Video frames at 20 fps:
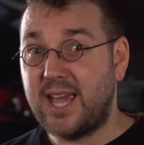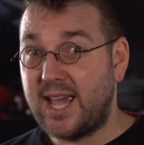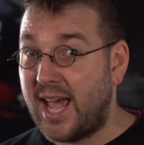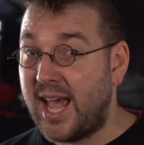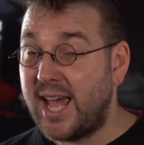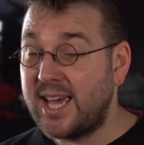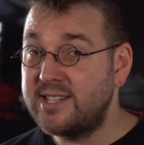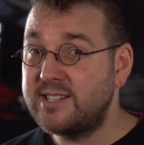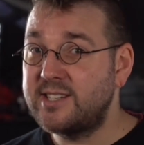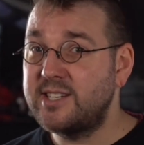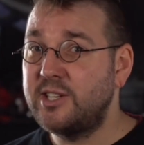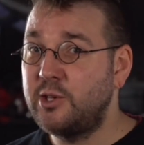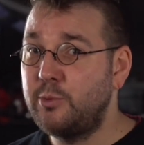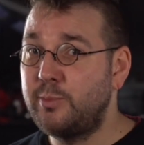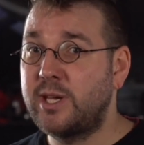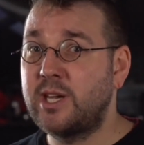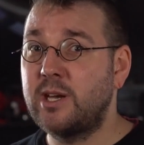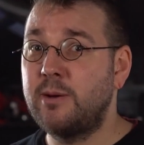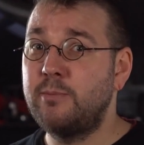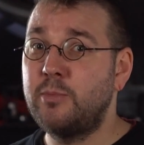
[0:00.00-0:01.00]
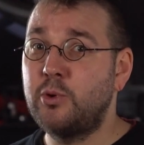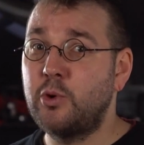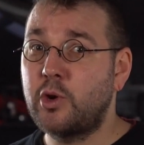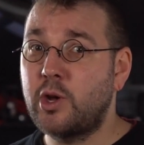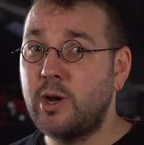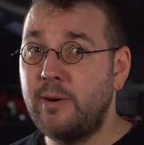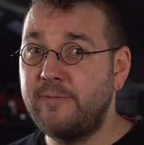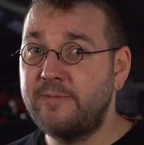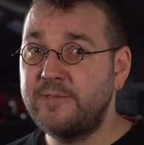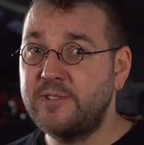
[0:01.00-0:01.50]
As you become more
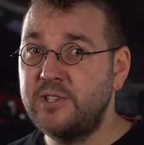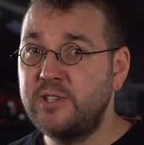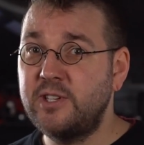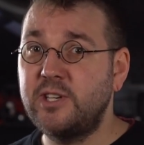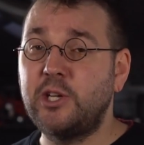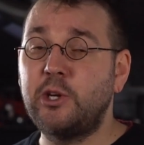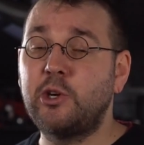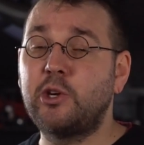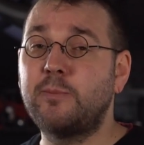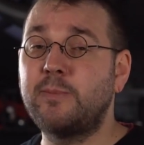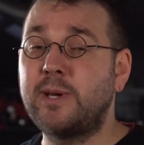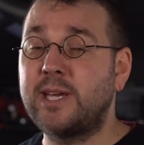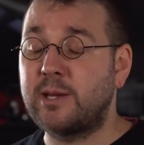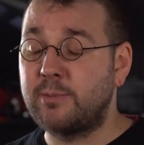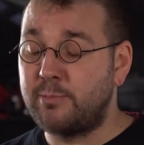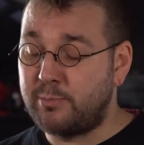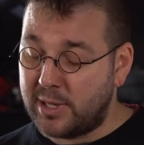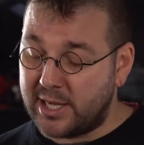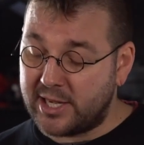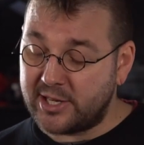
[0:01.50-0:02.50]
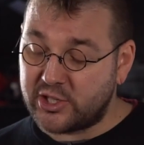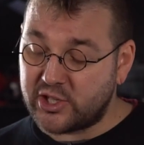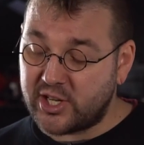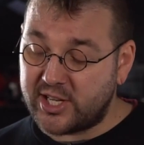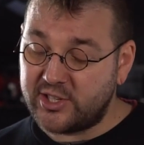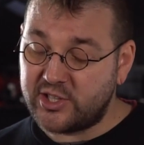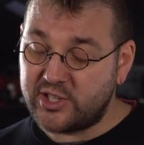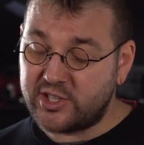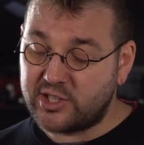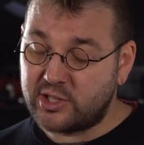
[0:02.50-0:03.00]
confident, you can make bigger
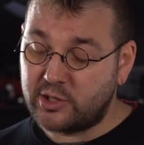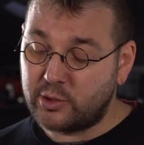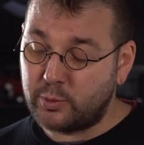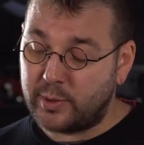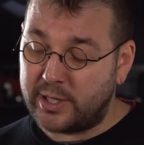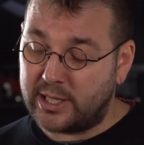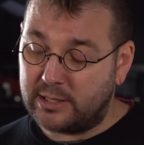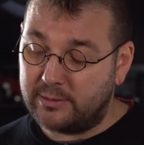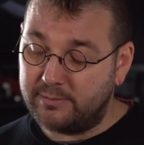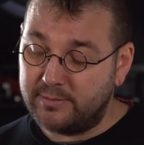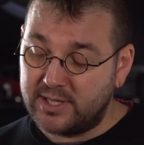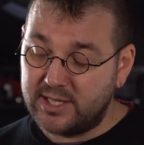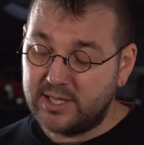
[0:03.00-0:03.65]
changes to the wheel.